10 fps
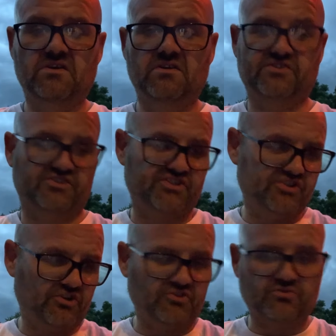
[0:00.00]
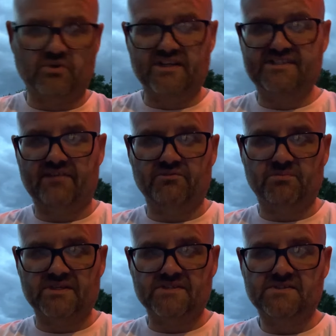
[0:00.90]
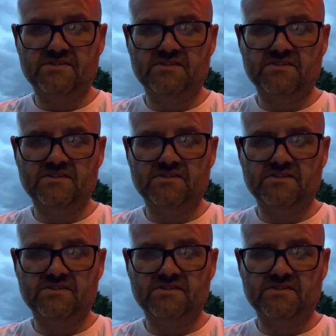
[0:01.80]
So she took her 27 piece